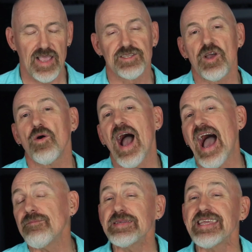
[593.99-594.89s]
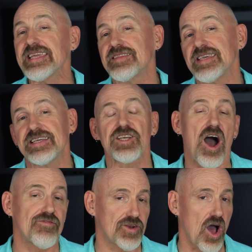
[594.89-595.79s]
So I've been taking these
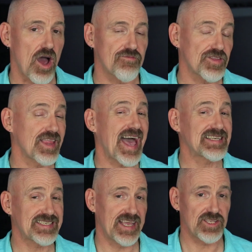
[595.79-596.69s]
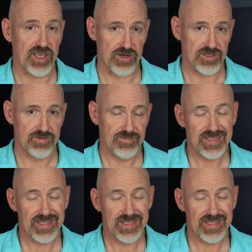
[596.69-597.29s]
off and on for the last ten years.